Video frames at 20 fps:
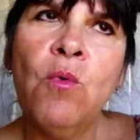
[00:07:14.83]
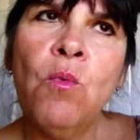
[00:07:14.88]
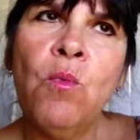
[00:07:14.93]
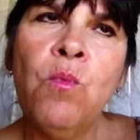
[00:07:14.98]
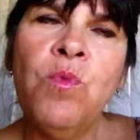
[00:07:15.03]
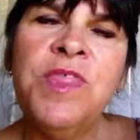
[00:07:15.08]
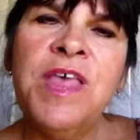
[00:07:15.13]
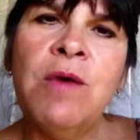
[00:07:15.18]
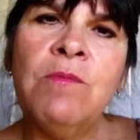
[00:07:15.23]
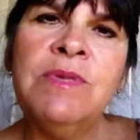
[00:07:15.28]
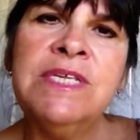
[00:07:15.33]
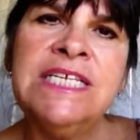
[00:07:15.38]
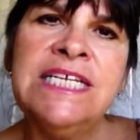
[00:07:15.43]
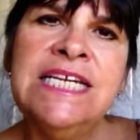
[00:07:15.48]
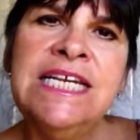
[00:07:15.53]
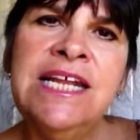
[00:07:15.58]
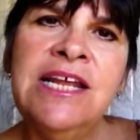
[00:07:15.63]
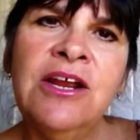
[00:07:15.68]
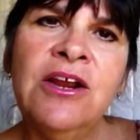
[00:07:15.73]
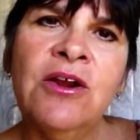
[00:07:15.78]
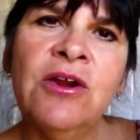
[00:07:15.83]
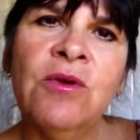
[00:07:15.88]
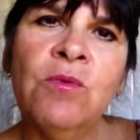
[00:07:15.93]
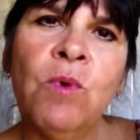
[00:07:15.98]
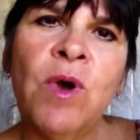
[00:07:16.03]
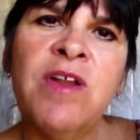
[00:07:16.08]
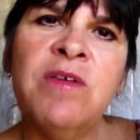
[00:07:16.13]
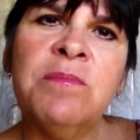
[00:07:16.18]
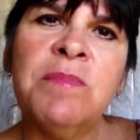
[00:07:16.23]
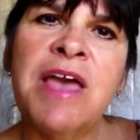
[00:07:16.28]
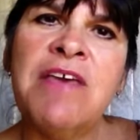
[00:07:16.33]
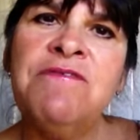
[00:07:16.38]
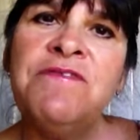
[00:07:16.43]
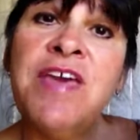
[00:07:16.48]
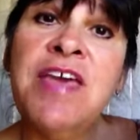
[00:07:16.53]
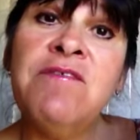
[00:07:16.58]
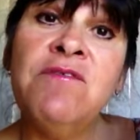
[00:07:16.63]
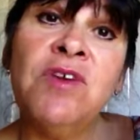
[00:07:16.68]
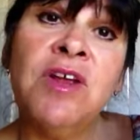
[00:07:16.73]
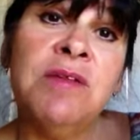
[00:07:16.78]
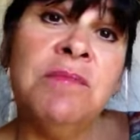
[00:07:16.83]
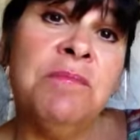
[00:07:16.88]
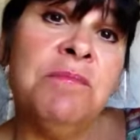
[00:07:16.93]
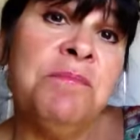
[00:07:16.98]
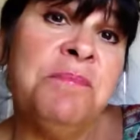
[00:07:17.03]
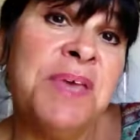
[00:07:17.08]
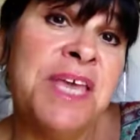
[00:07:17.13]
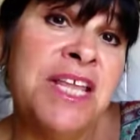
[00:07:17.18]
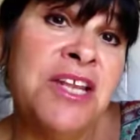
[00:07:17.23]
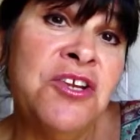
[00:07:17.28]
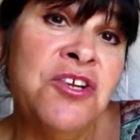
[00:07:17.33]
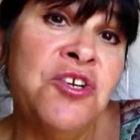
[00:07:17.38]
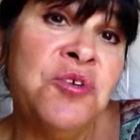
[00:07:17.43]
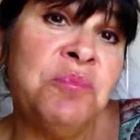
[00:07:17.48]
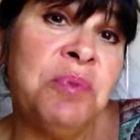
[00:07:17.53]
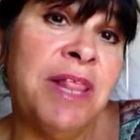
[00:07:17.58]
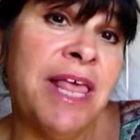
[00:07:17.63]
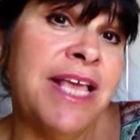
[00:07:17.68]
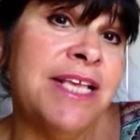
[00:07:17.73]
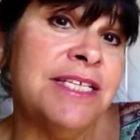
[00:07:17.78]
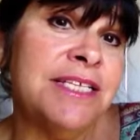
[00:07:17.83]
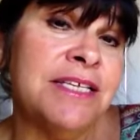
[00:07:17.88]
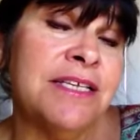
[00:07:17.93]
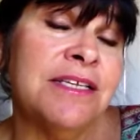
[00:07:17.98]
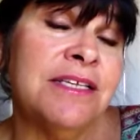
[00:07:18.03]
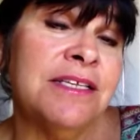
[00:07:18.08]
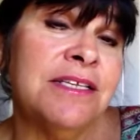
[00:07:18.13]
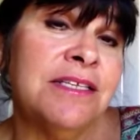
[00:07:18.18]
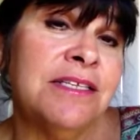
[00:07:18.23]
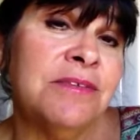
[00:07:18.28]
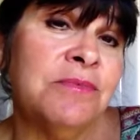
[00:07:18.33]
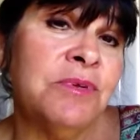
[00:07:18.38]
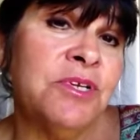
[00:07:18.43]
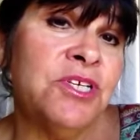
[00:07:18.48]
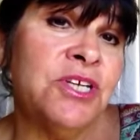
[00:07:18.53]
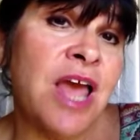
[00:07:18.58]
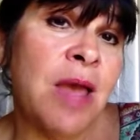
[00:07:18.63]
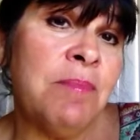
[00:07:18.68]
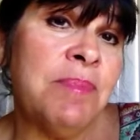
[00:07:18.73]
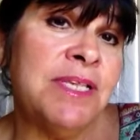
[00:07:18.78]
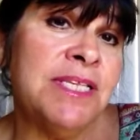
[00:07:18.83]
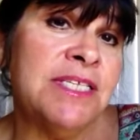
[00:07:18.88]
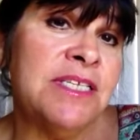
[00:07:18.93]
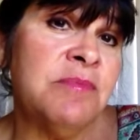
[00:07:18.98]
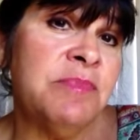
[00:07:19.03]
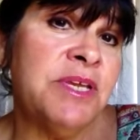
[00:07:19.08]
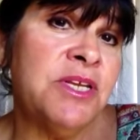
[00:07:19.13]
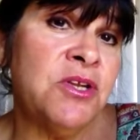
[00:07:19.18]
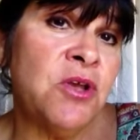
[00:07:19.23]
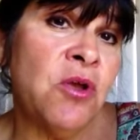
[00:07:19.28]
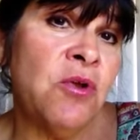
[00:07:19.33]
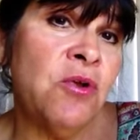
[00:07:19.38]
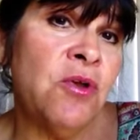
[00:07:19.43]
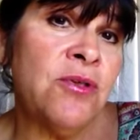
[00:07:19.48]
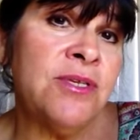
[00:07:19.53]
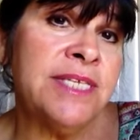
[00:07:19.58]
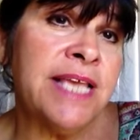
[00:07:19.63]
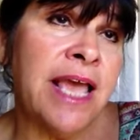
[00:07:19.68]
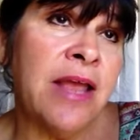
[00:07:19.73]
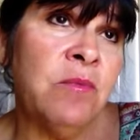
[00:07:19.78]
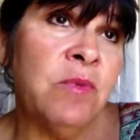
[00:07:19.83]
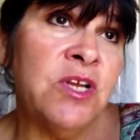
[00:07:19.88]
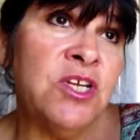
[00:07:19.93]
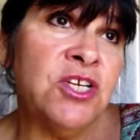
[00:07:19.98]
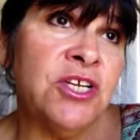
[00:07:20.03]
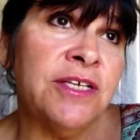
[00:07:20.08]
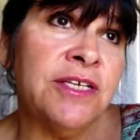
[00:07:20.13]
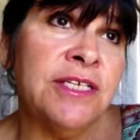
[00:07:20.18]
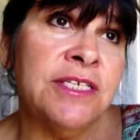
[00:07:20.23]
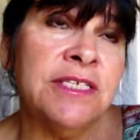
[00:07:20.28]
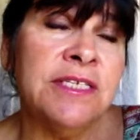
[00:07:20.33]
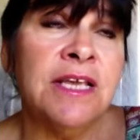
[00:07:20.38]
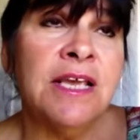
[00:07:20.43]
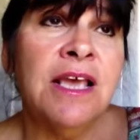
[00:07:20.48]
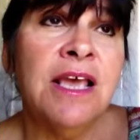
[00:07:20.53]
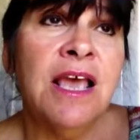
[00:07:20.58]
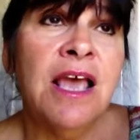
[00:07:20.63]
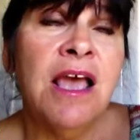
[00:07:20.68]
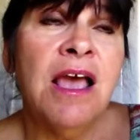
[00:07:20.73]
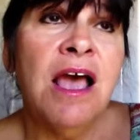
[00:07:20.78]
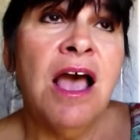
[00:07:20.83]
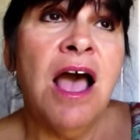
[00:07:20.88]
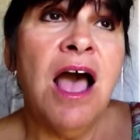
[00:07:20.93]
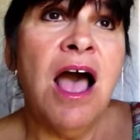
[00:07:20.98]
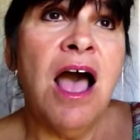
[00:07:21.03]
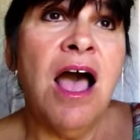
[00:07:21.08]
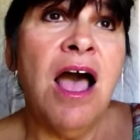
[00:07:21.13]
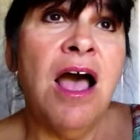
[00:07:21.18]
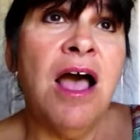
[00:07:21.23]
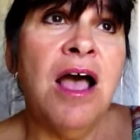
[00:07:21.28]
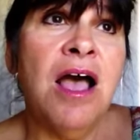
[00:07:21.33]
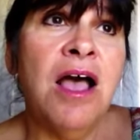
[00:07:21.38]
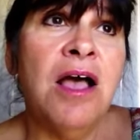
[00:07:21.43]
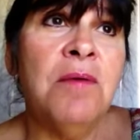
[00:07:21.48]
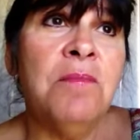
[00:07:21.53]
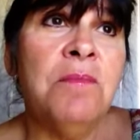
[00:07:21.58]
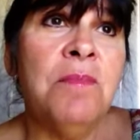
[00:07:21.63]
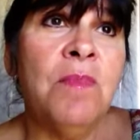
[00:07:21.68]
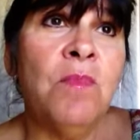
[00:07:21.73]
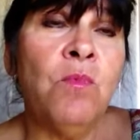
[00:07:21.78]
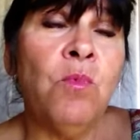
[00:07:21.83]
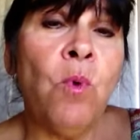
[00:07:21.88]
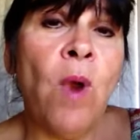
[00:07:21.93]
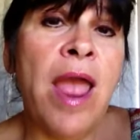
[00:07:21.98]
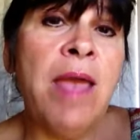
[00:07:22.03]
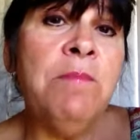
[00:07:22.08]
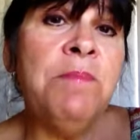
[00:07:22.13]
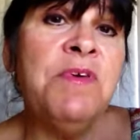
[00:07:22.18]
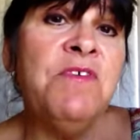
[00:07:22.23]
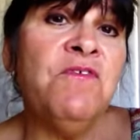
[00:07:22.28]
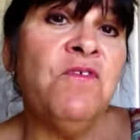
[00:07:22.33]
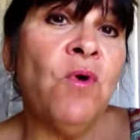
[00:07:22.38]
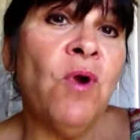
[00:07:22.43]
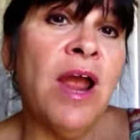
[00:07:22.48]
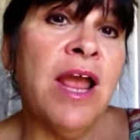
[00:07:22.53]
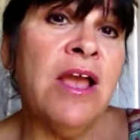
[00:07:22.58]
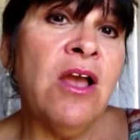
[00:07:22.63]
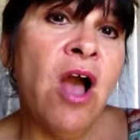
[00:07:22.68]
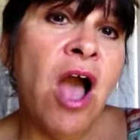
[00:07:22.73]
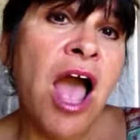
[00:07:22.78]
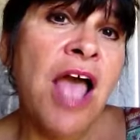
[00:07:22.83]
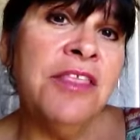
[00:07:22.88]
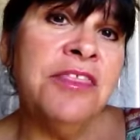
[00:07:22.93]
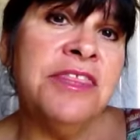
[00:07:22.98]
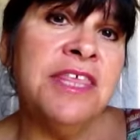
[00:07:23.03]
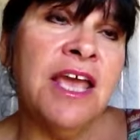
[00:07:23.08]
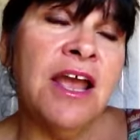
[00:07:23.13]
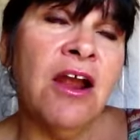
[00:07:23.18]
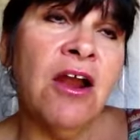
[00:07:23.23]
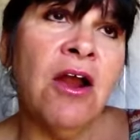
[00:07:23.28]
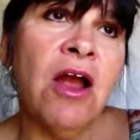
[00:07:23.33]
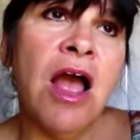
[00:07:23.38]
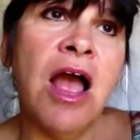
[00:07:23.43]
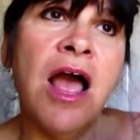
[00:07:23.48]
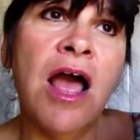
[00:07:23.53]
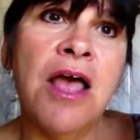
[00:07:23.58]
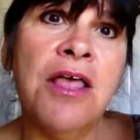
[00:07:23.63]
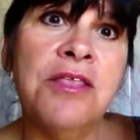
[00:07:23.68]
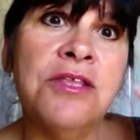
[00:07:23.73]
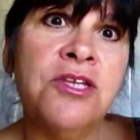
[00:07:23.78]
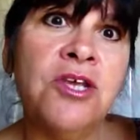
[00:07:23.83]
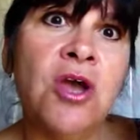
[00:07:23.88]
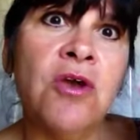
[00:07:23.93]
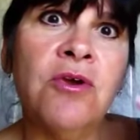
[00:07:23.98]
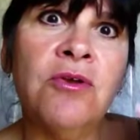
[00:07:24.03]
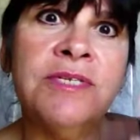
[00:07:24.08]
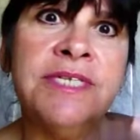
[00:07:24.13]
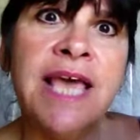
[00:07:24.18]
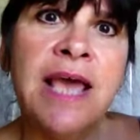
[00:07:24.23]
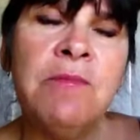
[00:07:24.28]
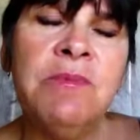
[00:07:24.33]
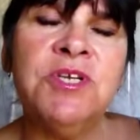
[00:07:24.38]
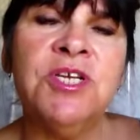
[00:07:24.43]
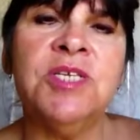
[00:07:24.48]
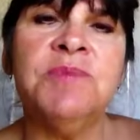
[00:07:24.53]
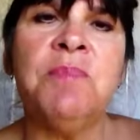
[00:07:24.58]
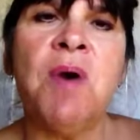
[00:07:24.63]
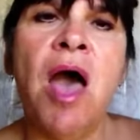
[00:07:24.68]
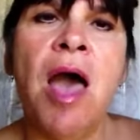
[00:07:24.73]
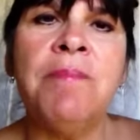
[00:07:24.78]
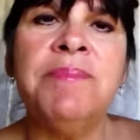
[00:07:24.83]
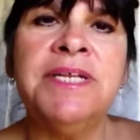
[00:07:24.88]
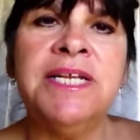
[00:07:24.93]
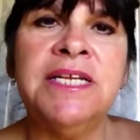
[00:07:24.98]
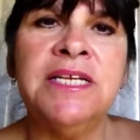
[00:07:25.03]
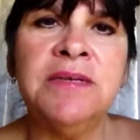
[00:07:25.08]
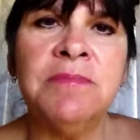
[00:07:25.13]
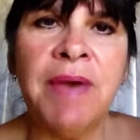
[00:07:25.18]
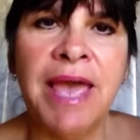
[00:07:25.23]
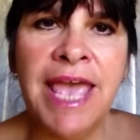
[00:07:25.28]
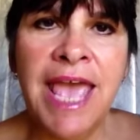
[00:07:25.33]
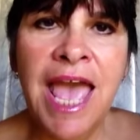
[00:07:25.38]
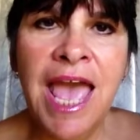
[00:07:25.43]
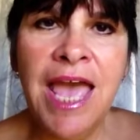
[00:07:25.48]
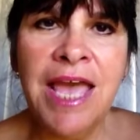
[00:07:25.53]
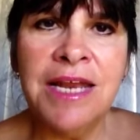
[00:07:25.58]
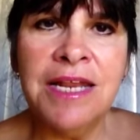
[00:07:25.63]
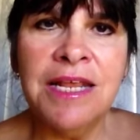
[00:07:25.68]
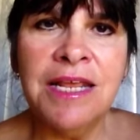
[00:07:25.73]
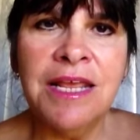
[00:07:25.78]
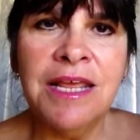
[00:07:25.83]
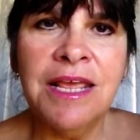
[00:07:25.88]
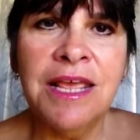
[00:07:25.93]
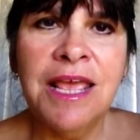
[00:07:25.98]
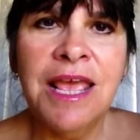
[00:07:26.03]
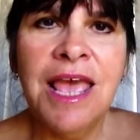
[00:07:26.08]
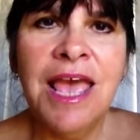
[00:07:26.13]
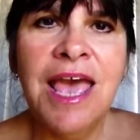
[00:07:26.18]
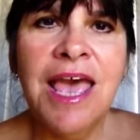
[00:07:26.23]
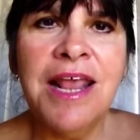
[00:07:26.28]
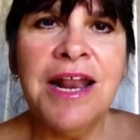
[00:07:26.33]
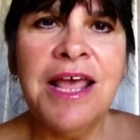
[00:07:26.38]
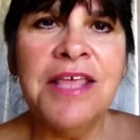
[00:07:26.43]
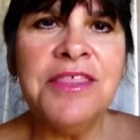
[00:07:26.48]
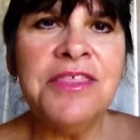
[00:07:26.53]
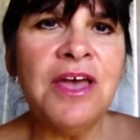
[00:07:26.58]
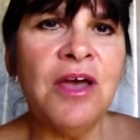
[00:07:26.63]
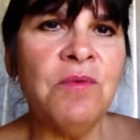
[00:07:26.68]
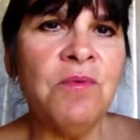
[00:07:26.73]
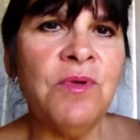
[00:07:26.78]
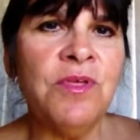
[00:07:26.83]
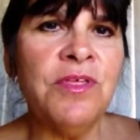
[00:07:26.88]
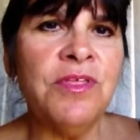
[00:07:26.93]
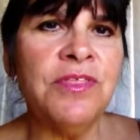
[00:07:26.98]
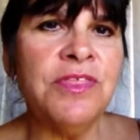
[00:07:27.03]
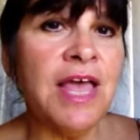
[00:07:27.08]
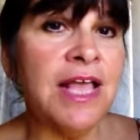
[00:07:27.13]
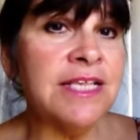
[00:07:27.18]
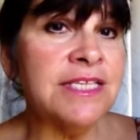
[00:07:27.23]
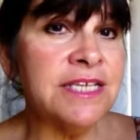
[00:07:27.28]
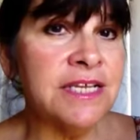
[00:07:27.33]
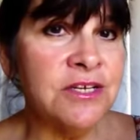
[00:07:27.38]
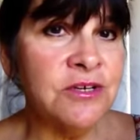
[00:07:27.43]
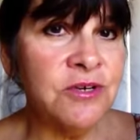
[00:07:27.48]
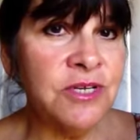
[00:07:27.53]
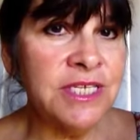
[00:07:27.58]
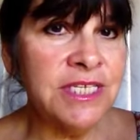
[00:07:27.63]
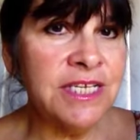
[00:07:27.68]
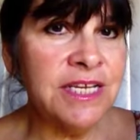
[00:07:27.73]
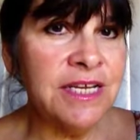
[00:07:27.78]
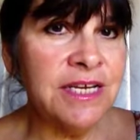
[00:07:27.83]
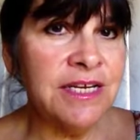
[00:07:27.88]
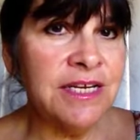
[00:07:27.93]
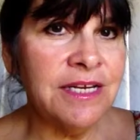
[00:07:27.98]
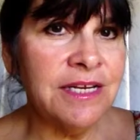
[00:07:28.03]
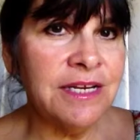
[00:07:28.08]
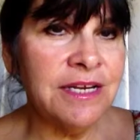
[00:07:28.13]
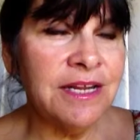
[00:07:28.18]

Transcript: that was near one of my favorite binge places, which happens to be Togo sandwiches, right before I got there, Togo sandwiches popped into my head. And I thought, well, that's interesting.